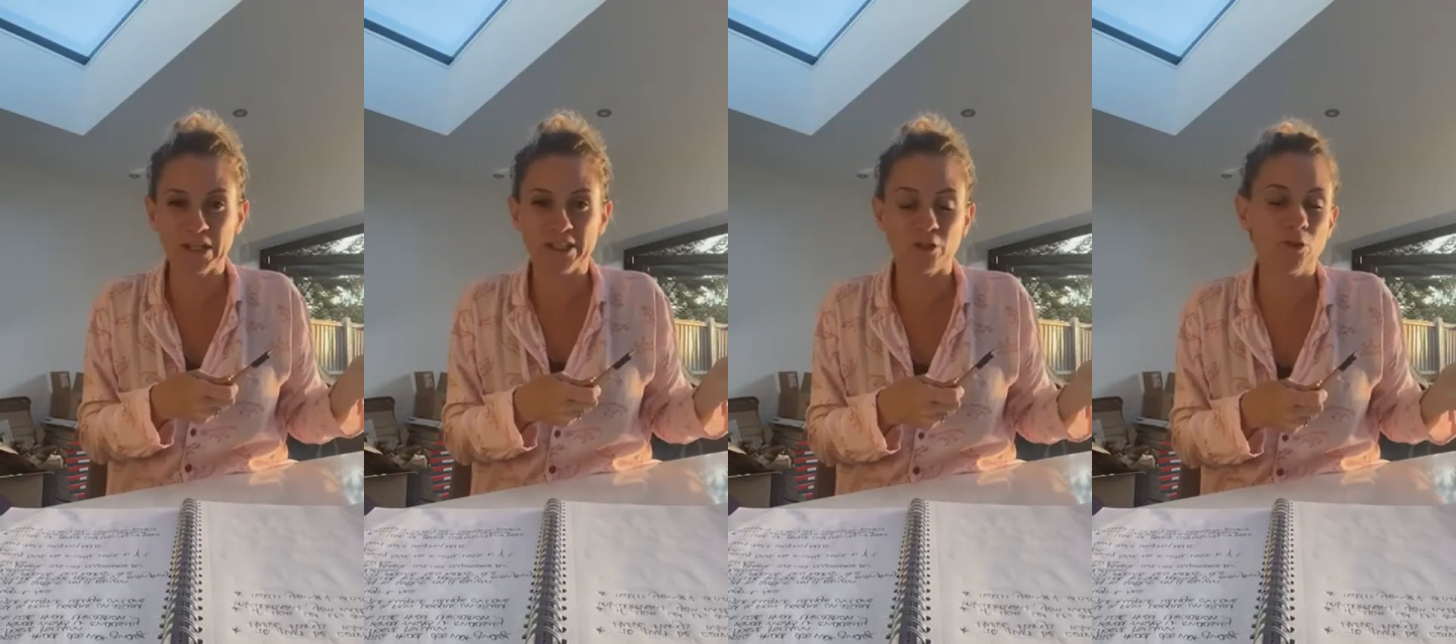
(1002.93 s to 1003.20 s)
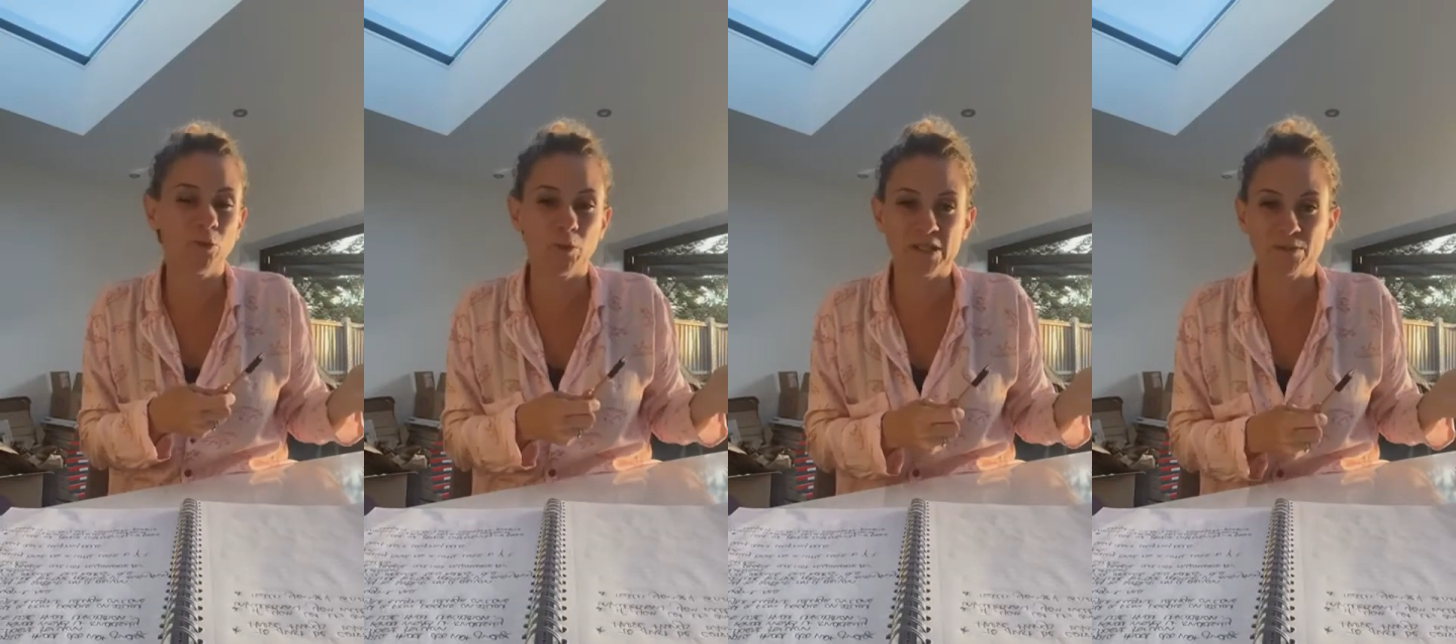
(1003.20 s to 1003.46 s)
They
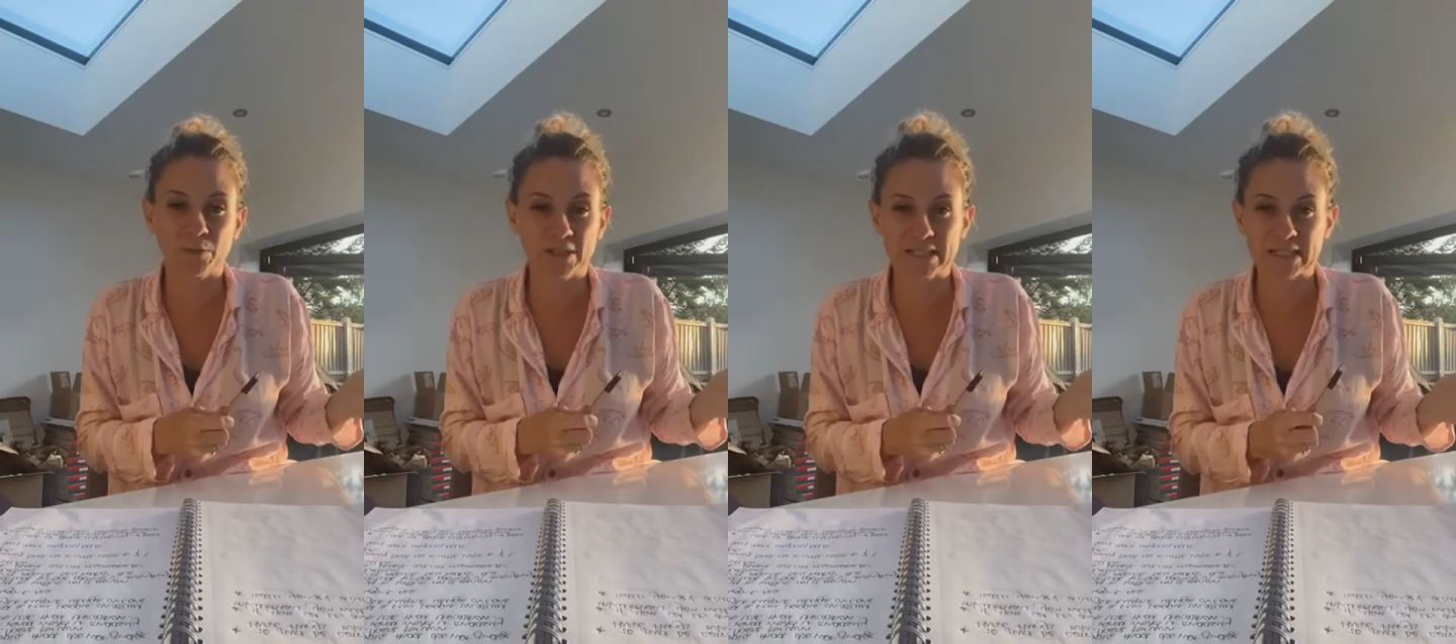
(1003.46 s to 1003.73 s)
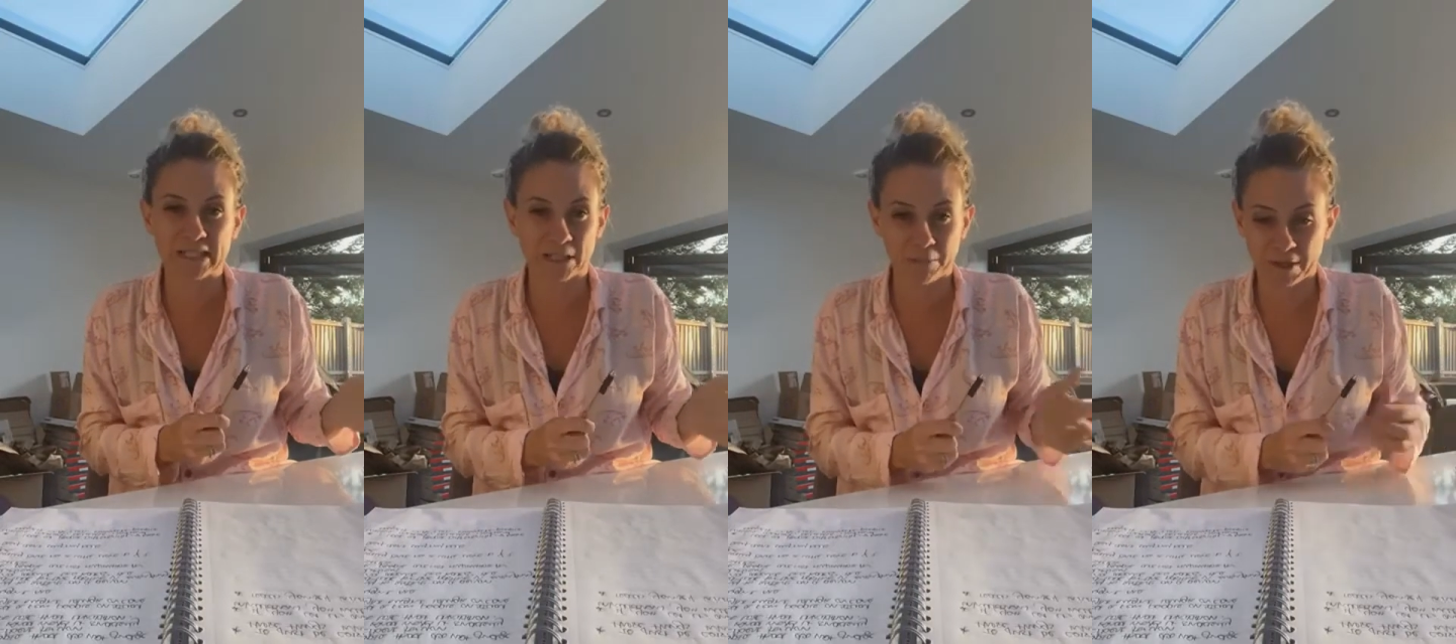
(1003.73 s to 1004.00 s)
don't always want
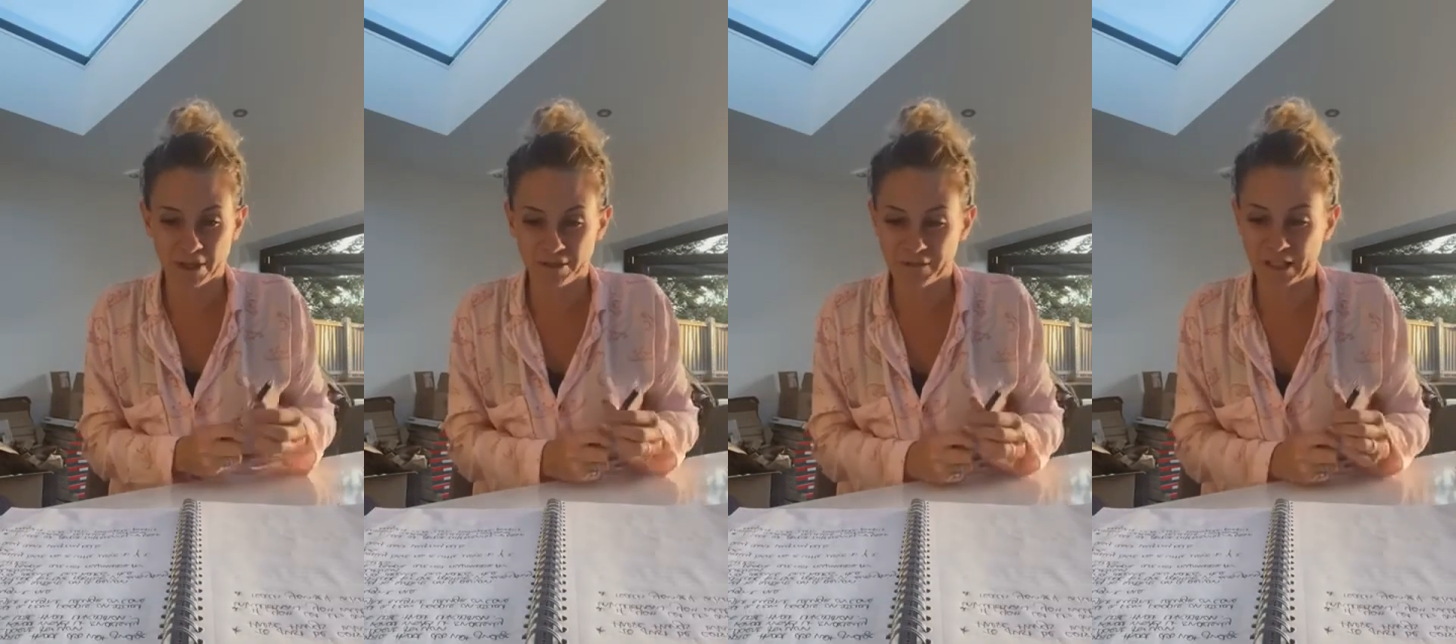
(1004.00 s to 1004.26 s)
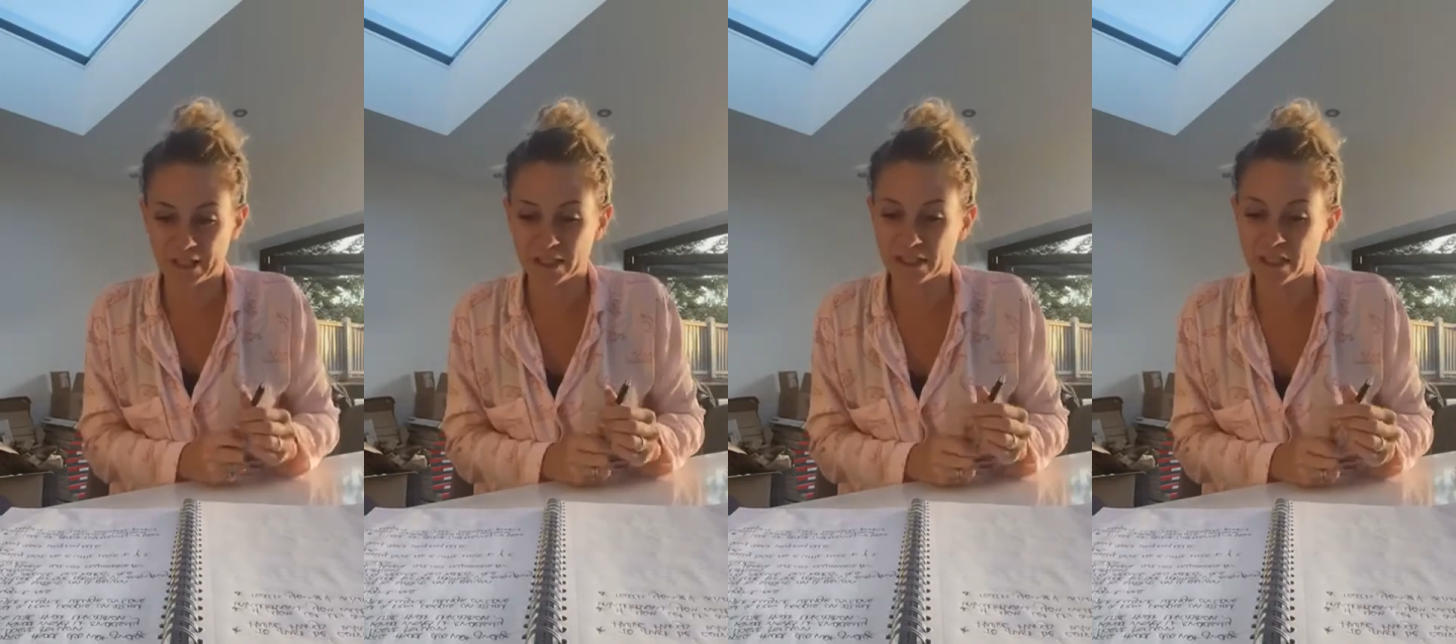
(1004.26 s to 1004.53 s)
to see the
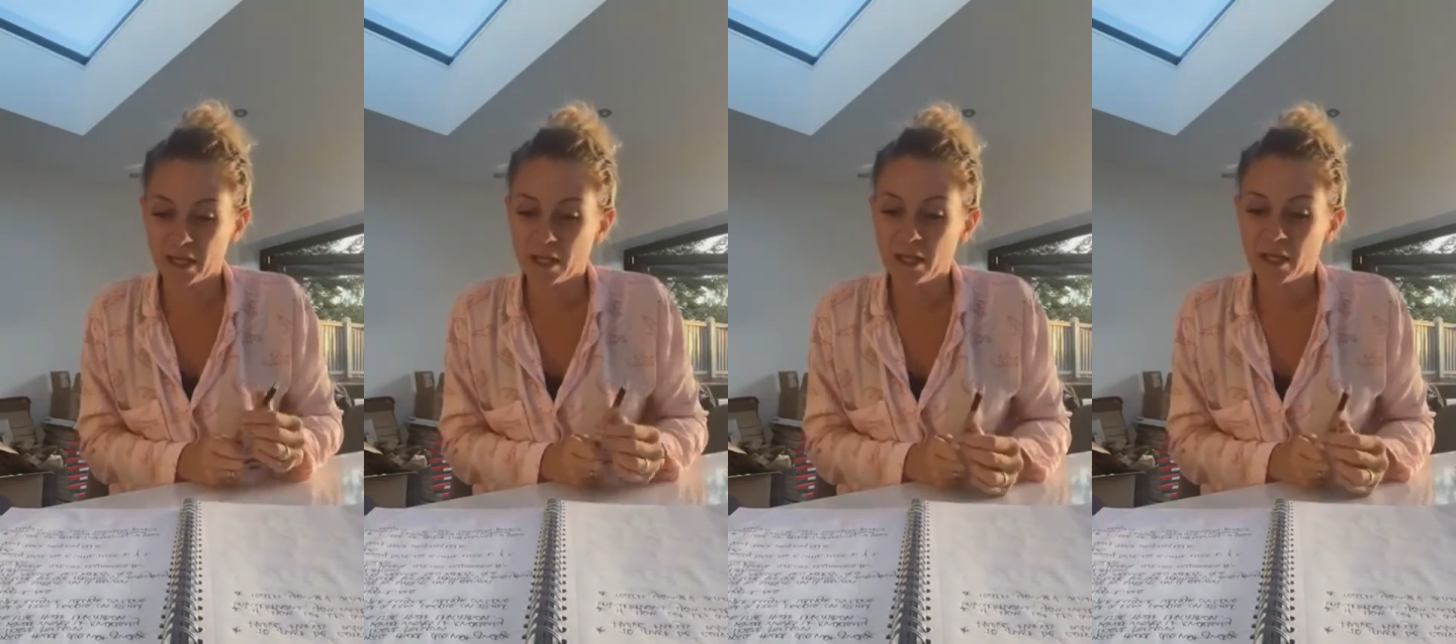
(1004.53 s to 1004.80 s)
perfect.